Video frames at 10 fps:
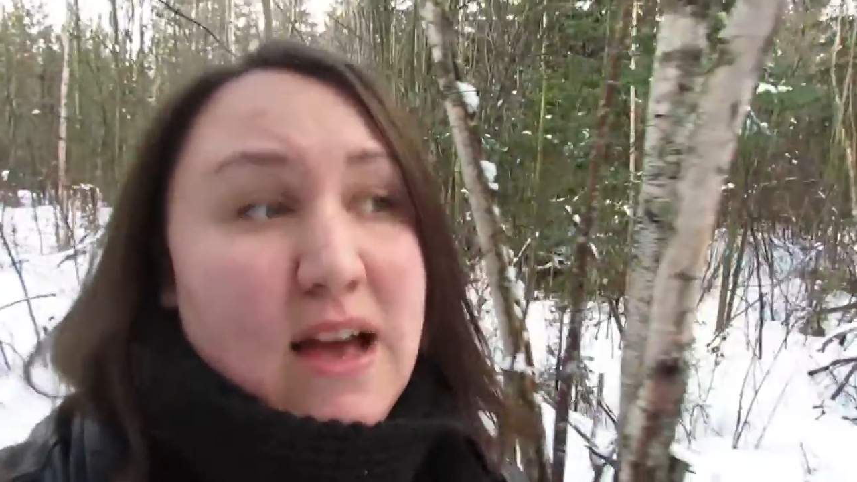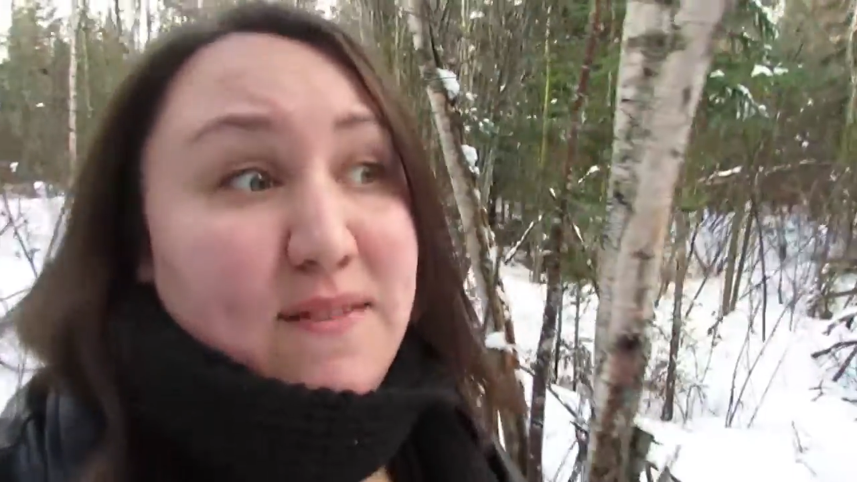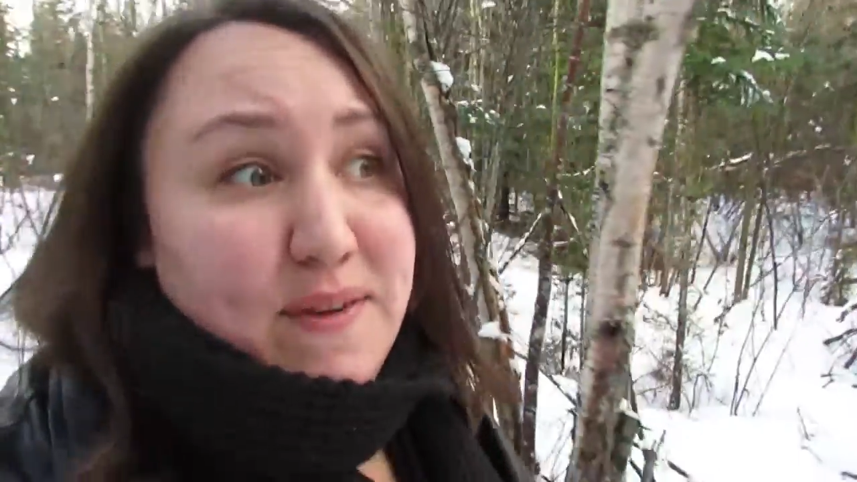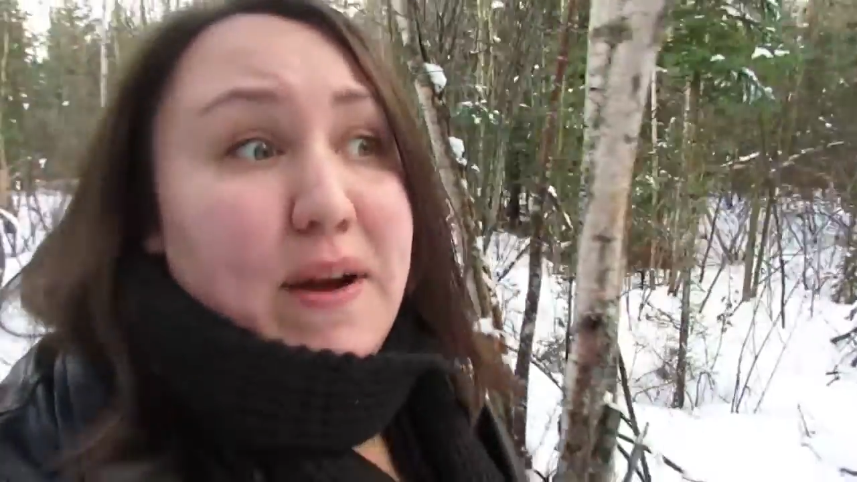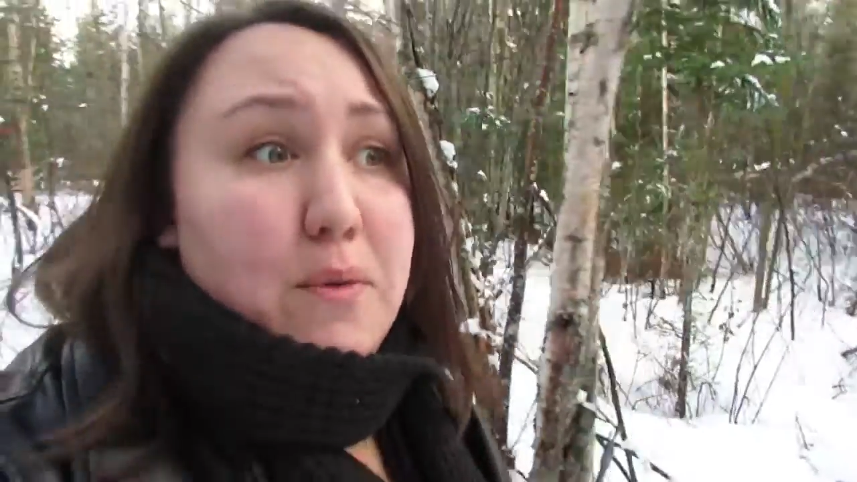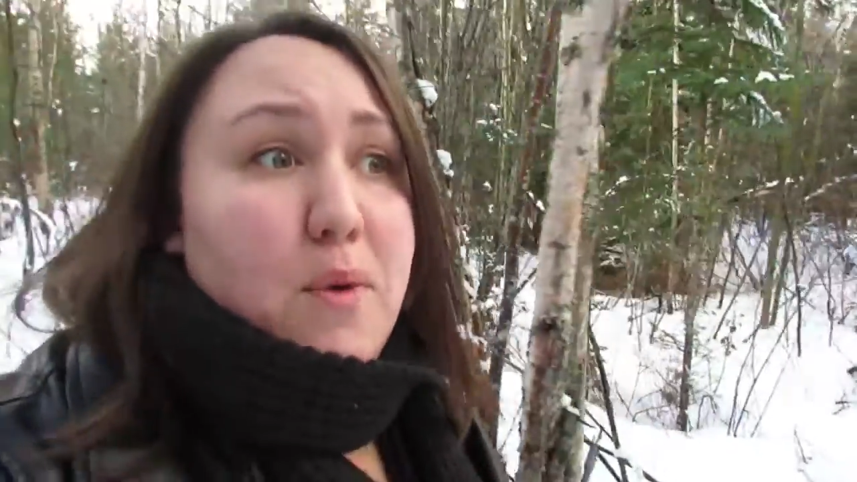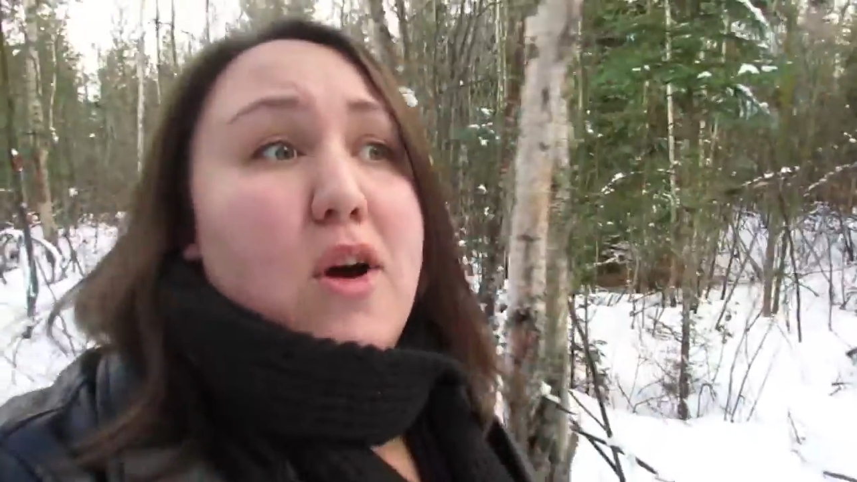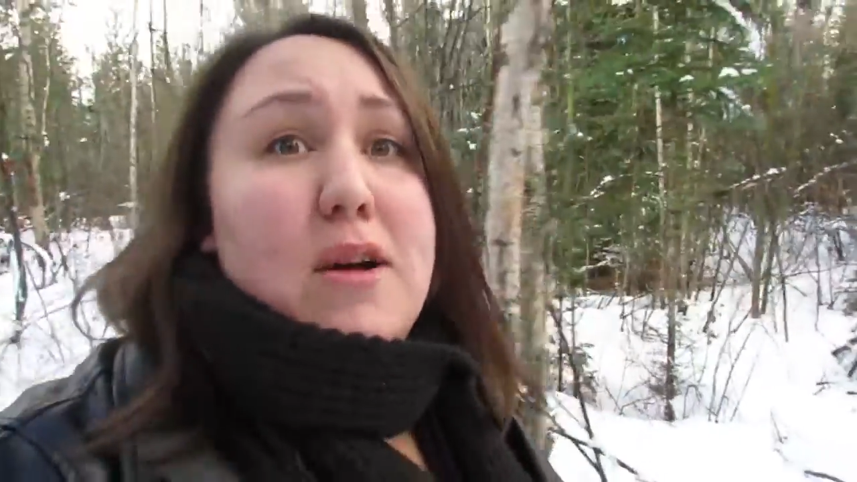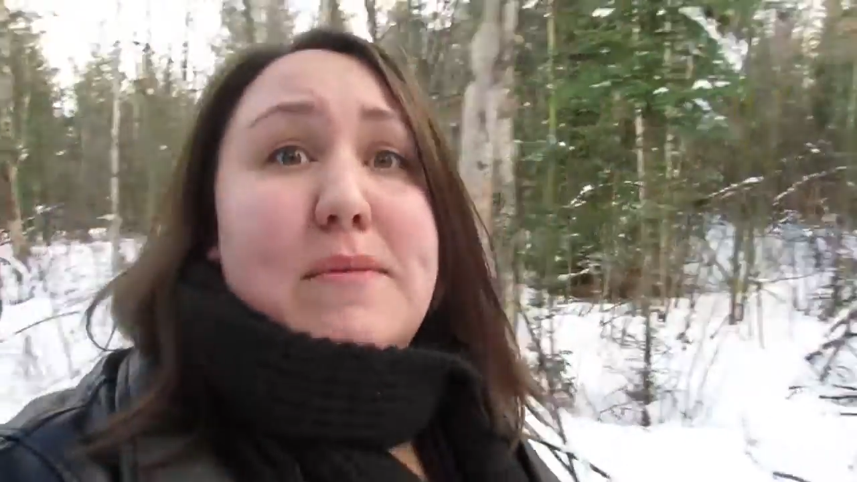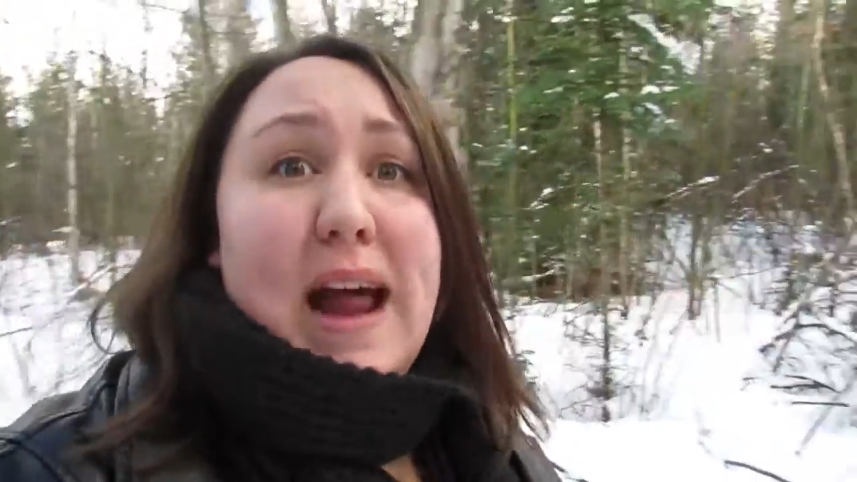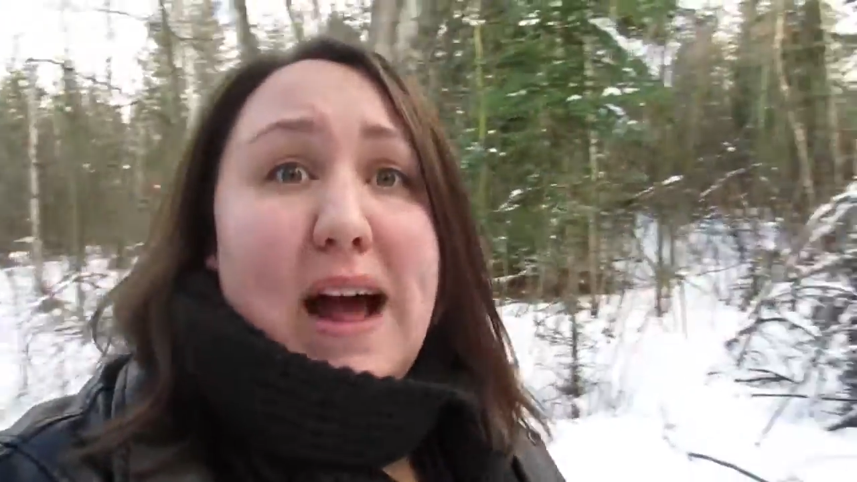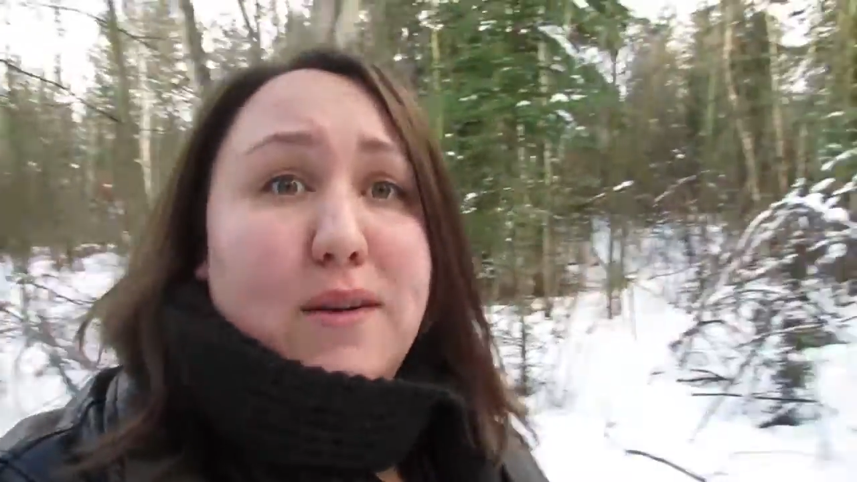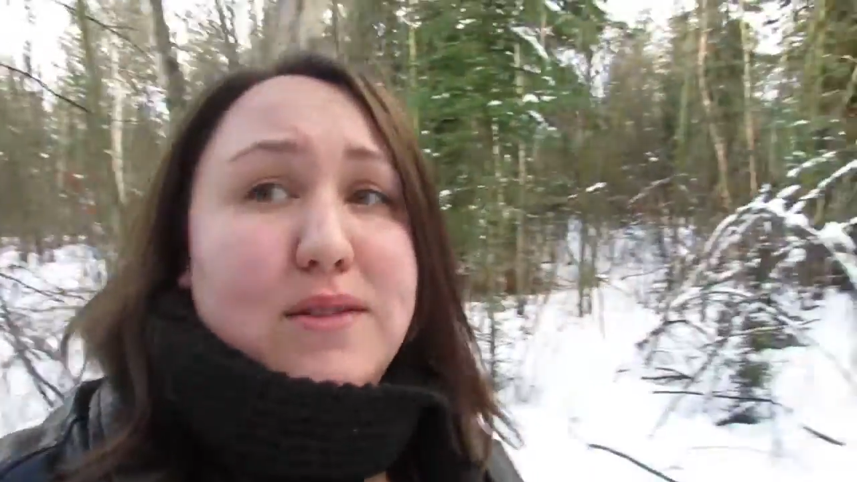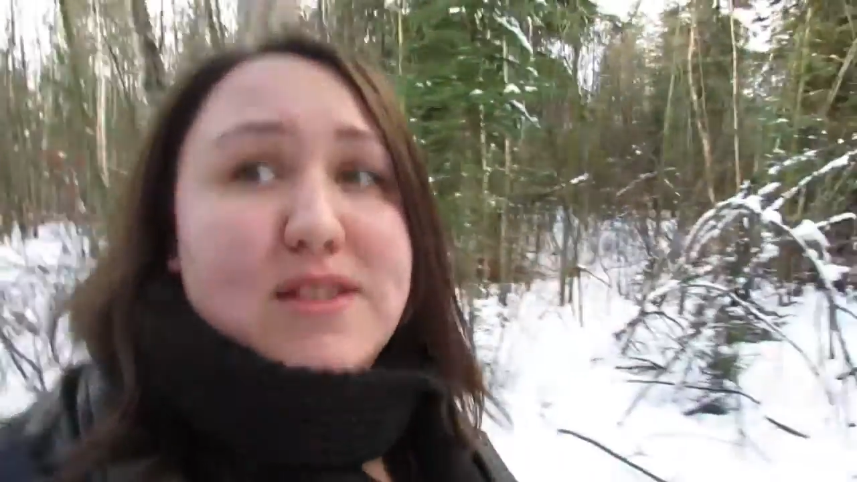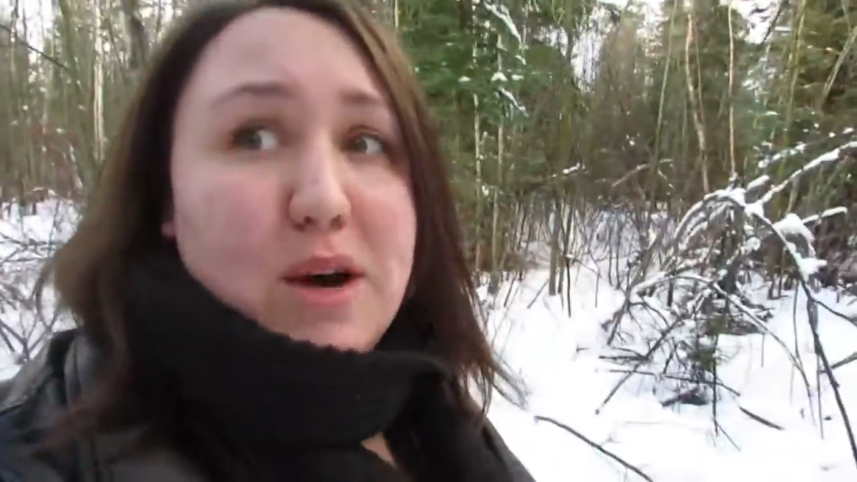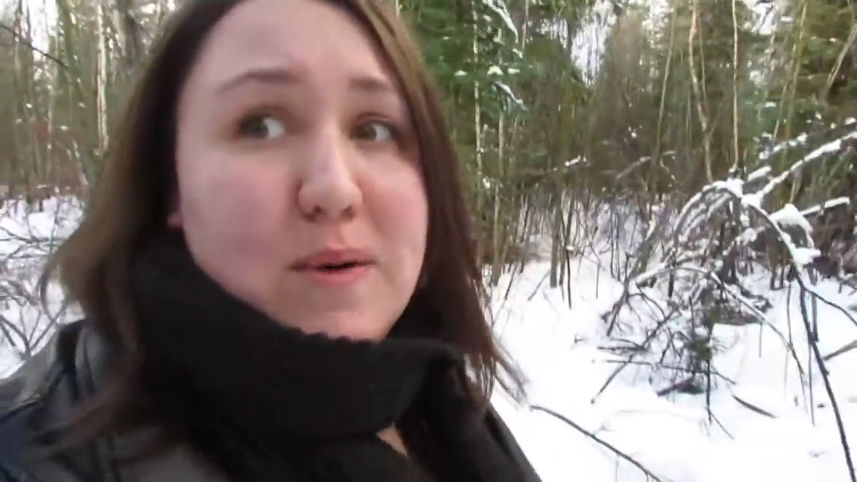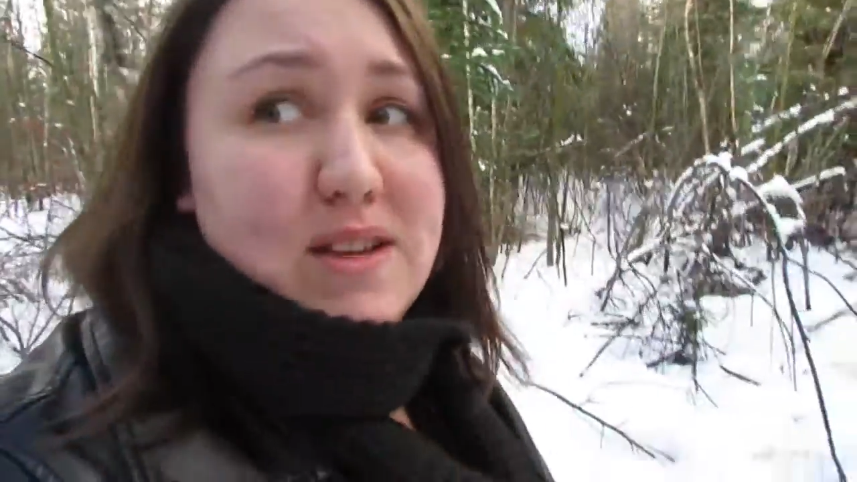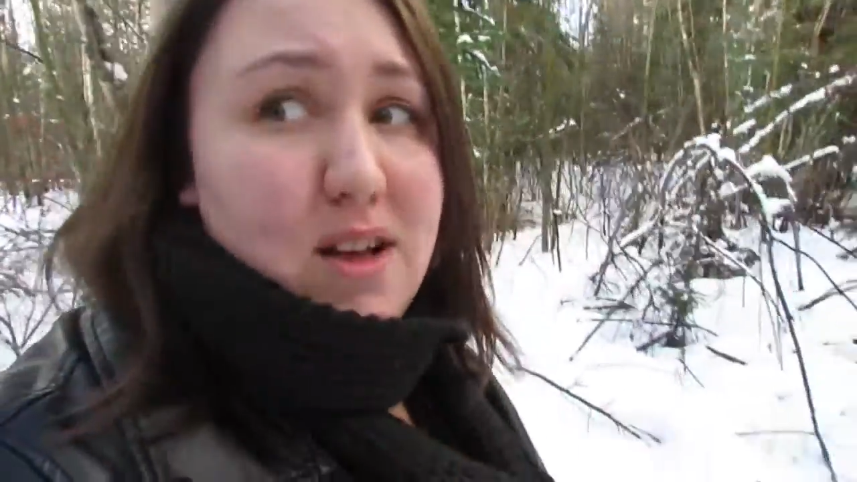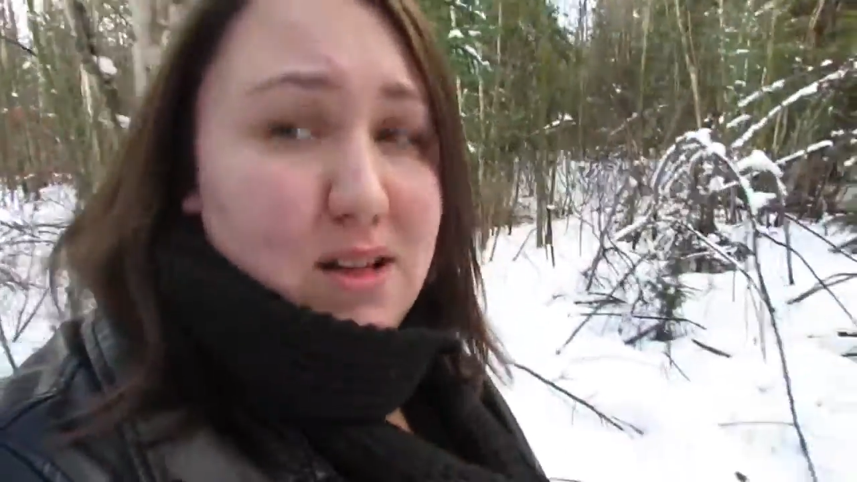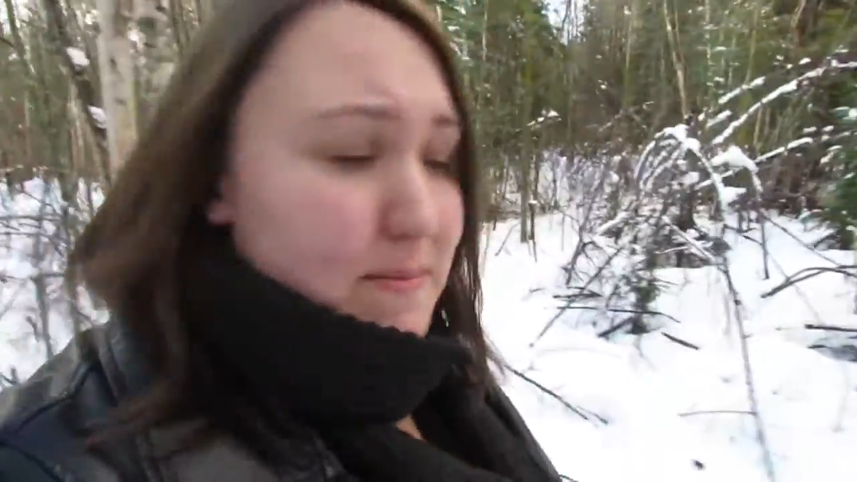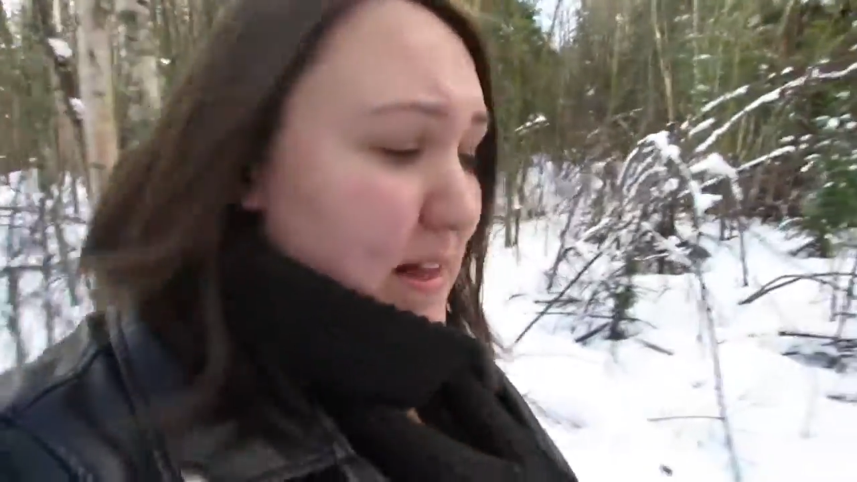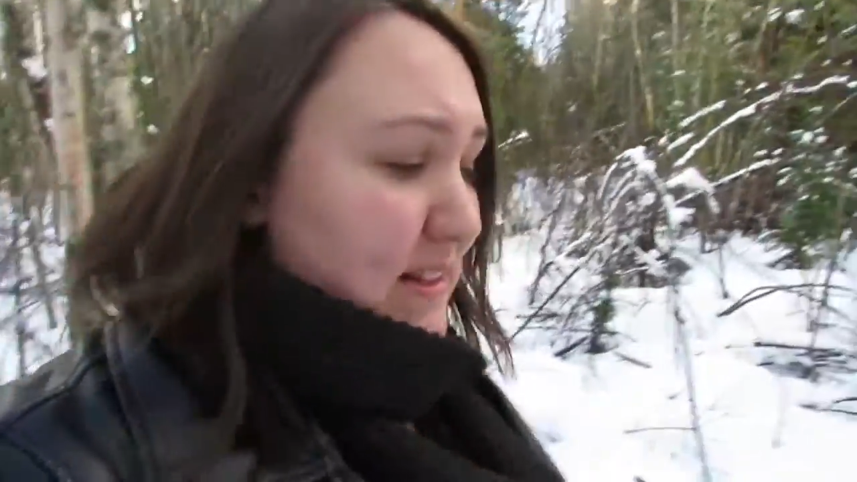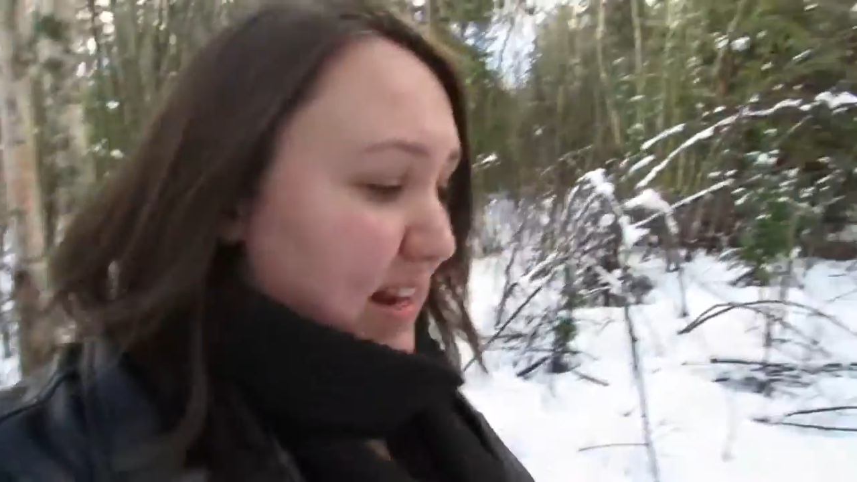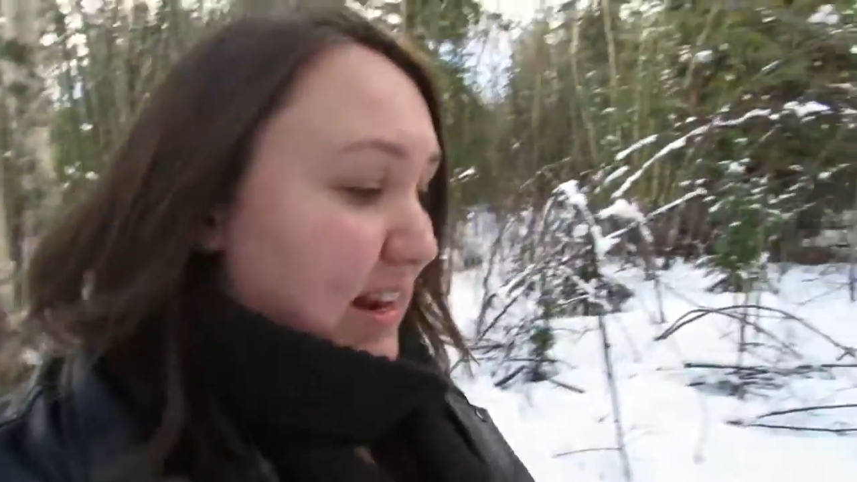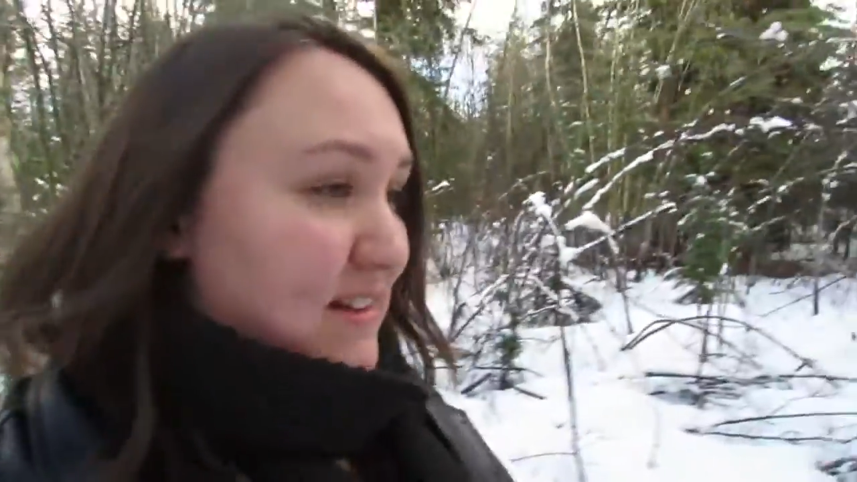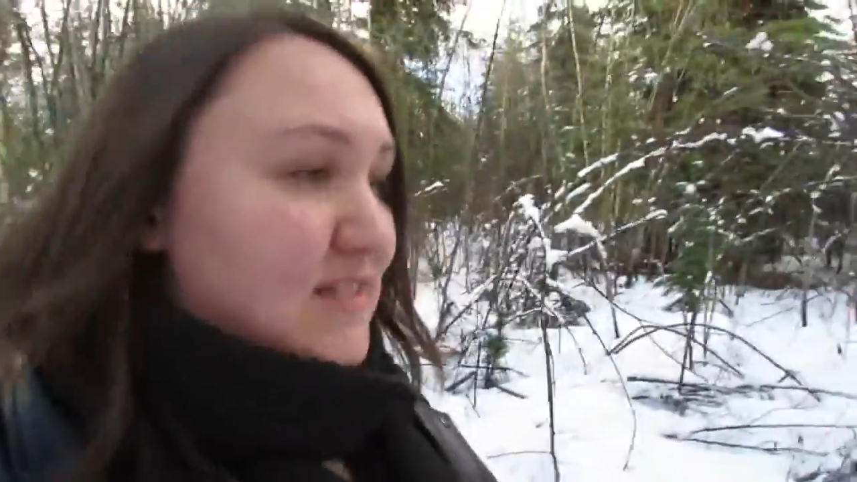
very warm now, so it's all melting.